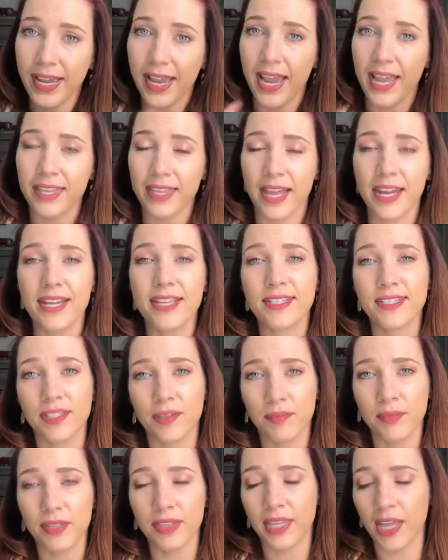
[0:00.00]
and that is
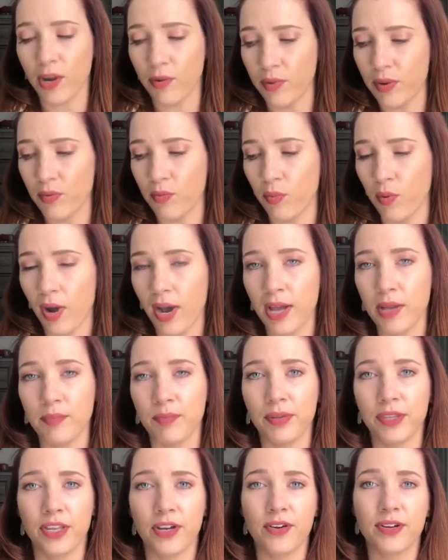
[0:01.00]
something that we want,
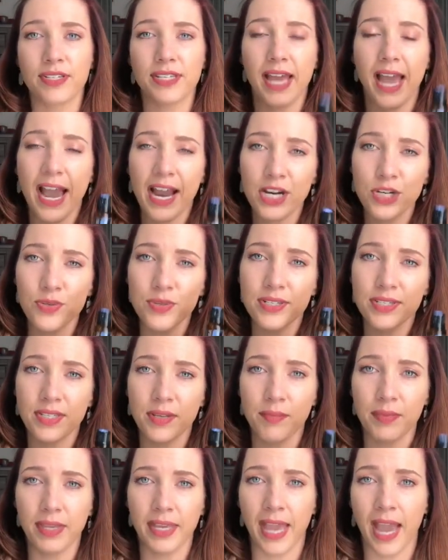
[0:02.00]
but there's actually
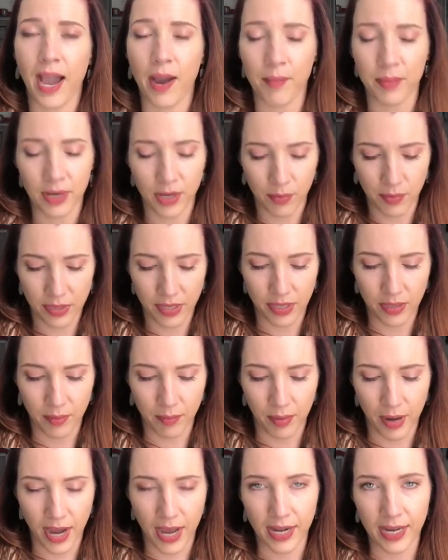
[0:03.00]
something happening within the
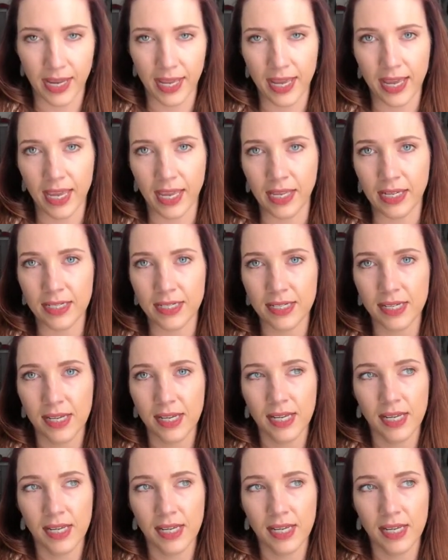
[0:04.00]
body, and